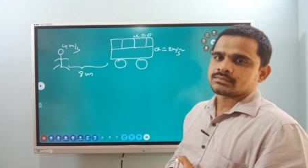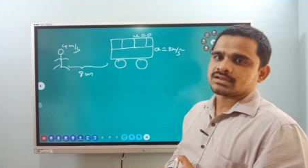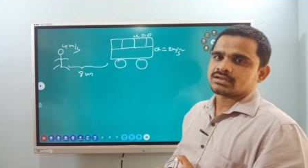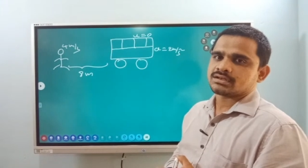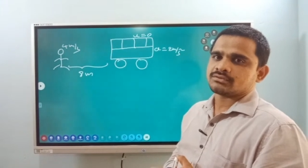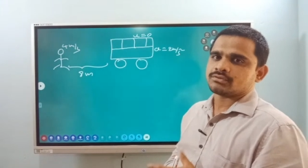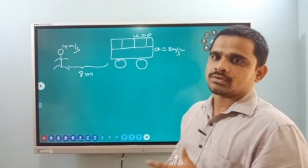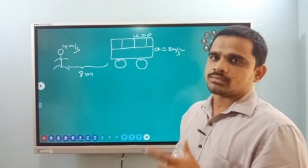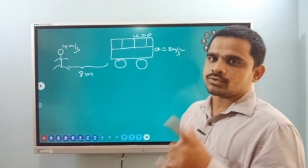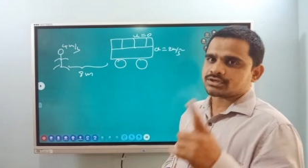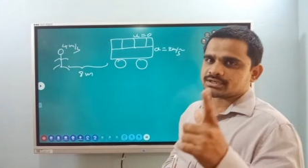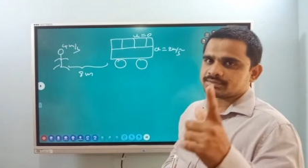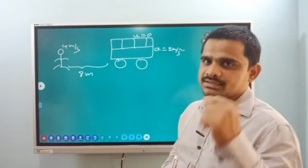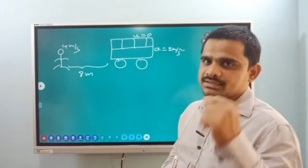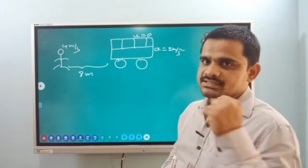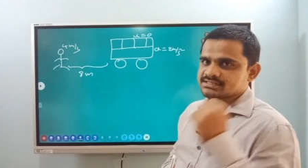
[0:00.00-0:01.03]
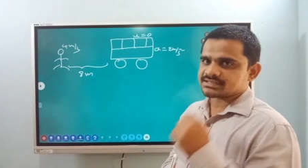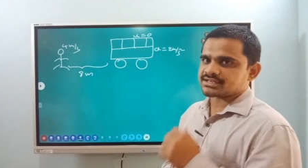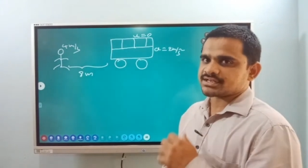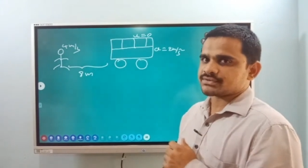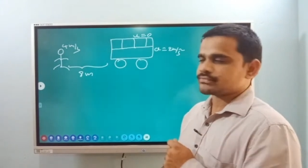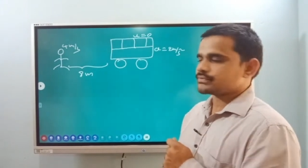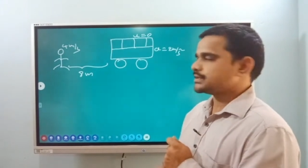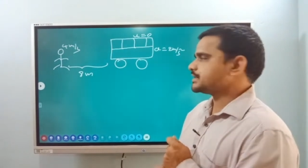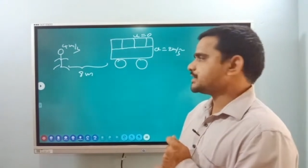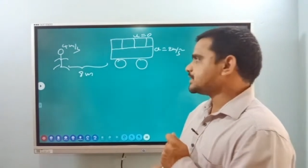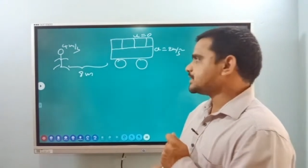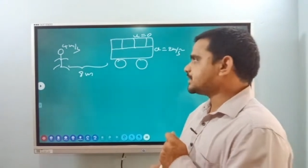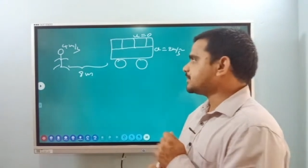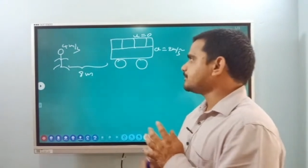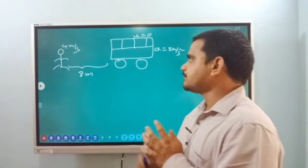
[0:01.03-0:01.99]
One more time, listen carefully
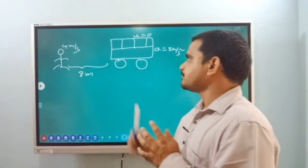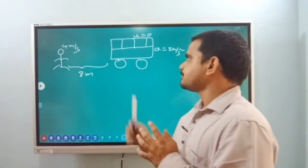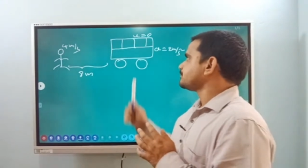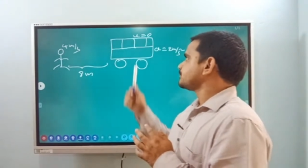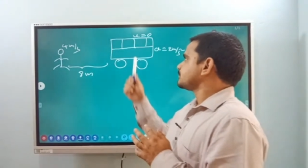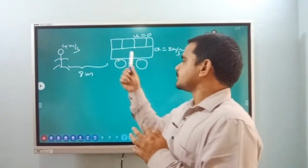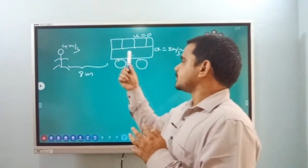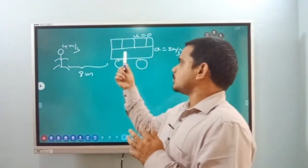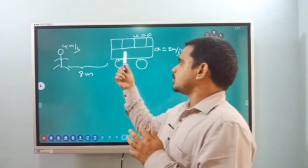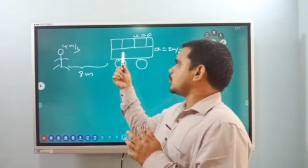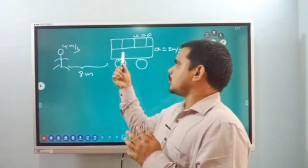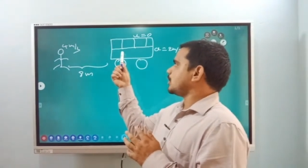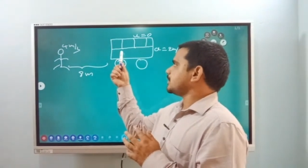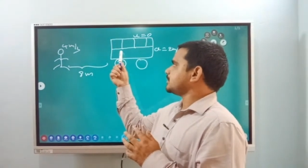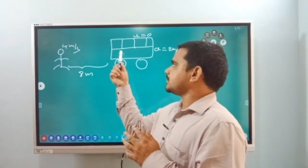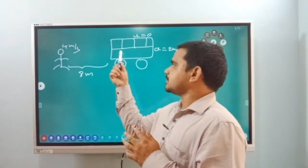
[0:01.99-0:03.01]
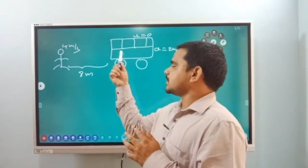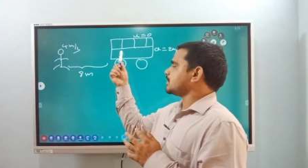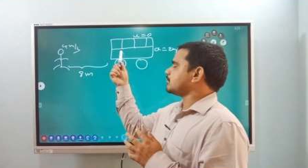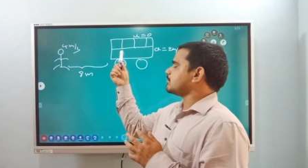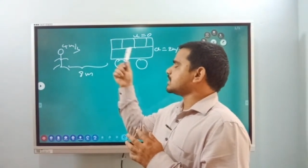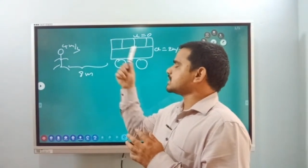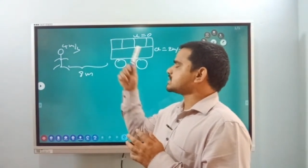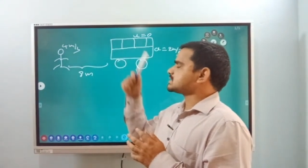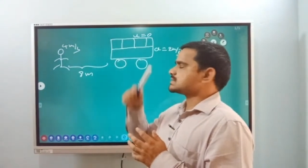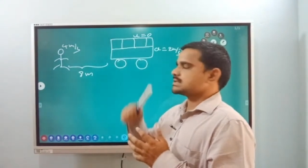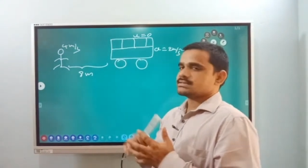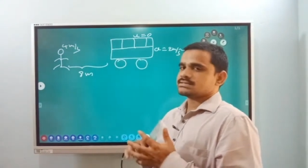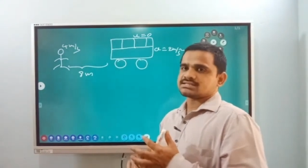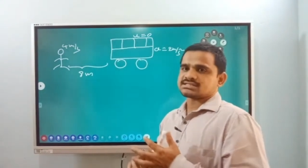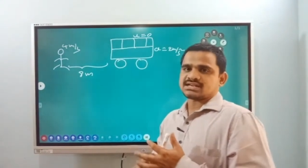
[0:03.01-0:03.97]
here. The boy, a bus
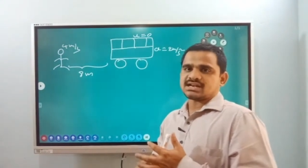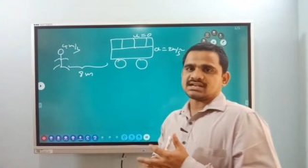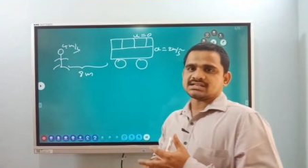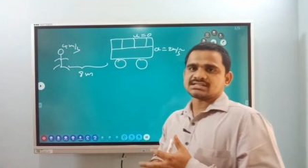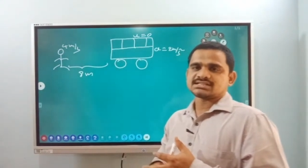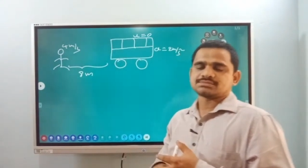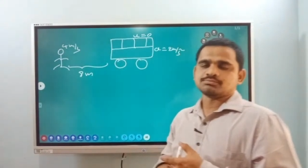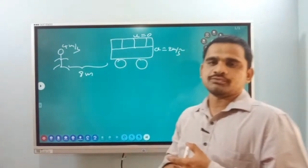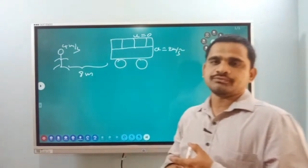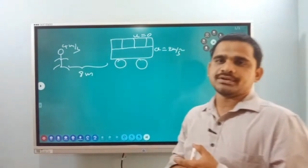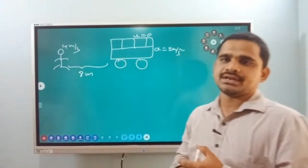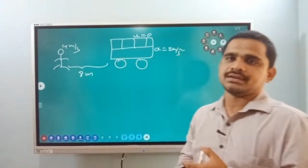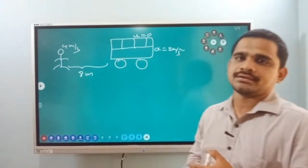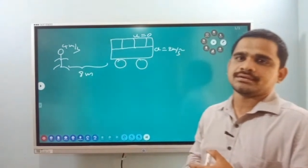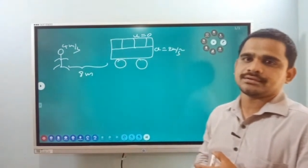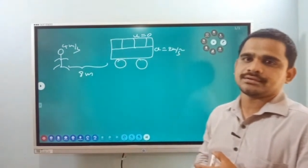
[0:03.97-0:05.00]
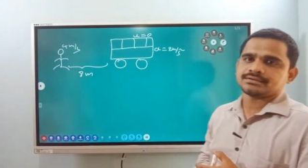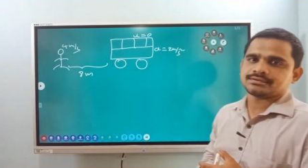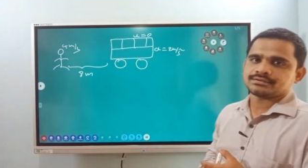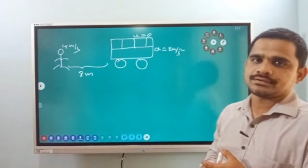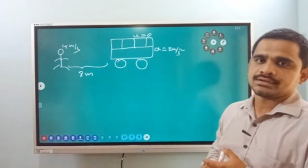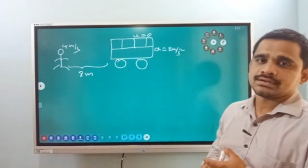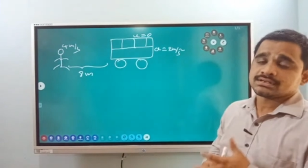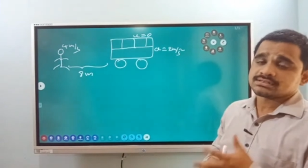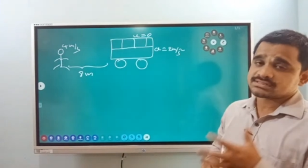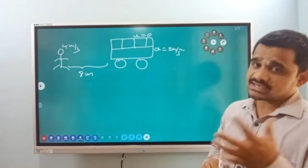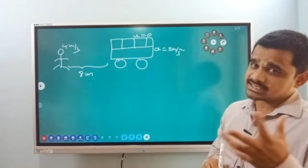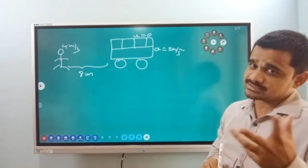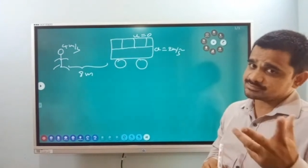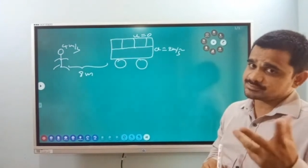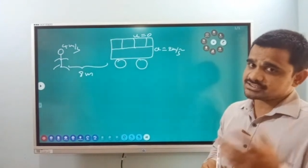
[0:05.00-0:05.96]
starts moving.
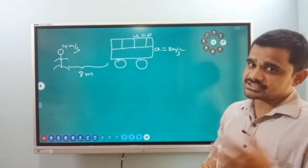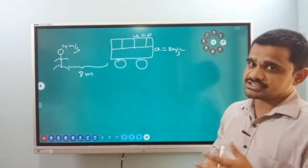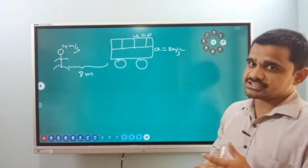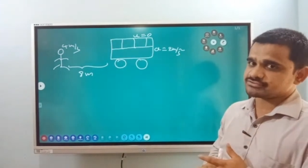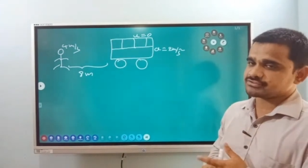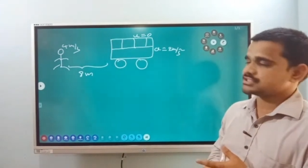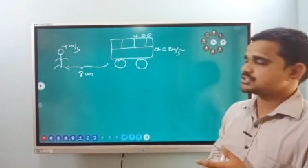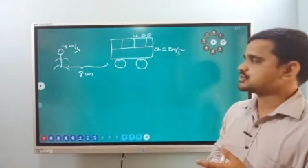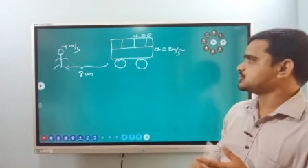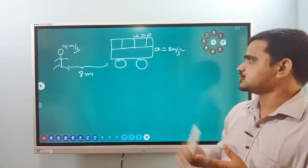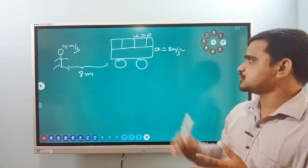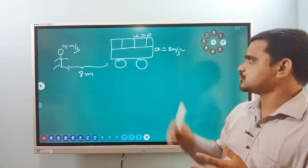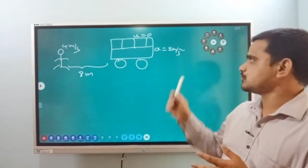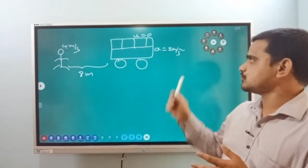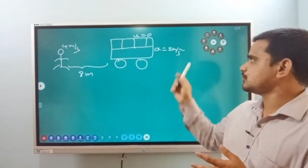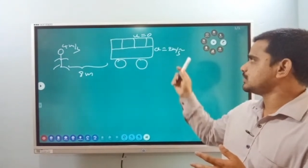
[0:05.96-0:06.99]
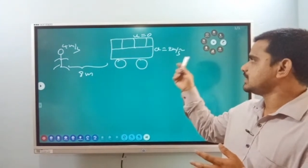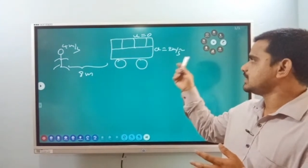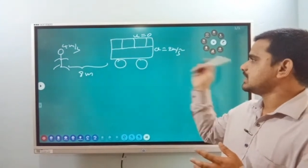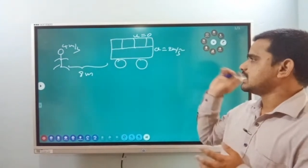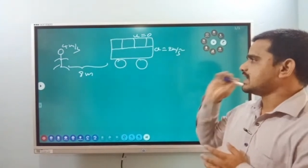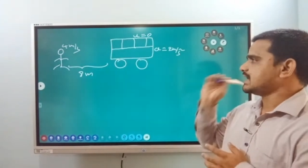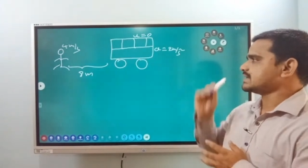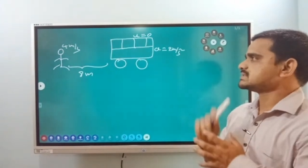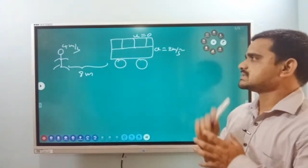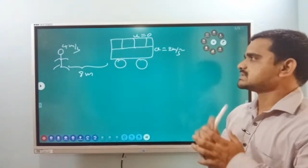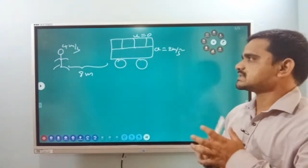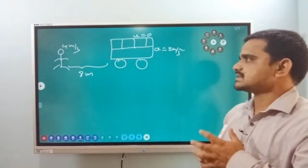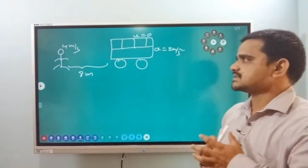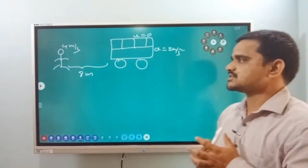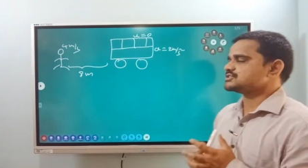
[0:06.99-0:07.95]
Starts means initial velocity 0.
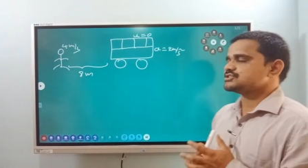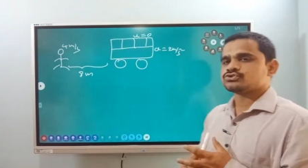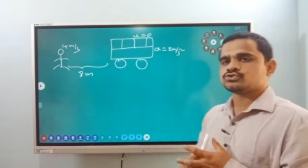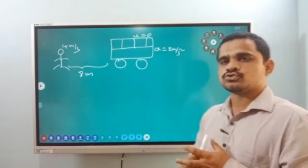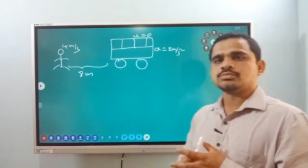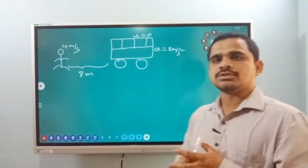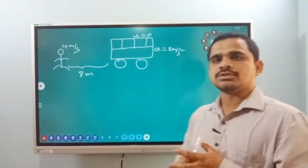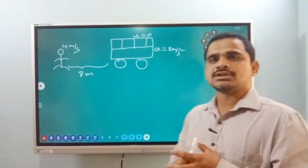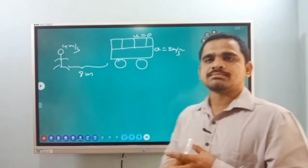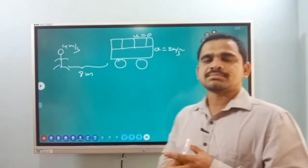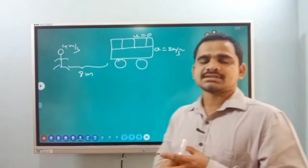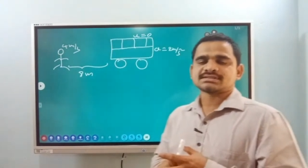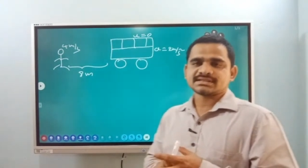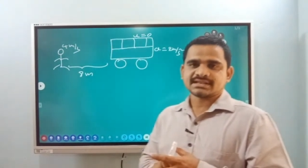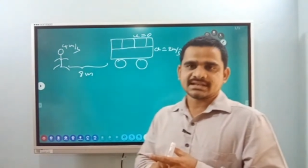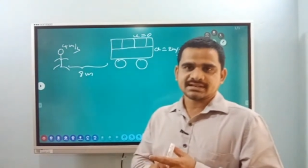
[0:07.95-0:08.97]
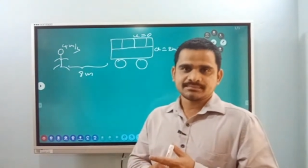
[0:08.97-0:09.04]
Acceleration is 2 meter per second.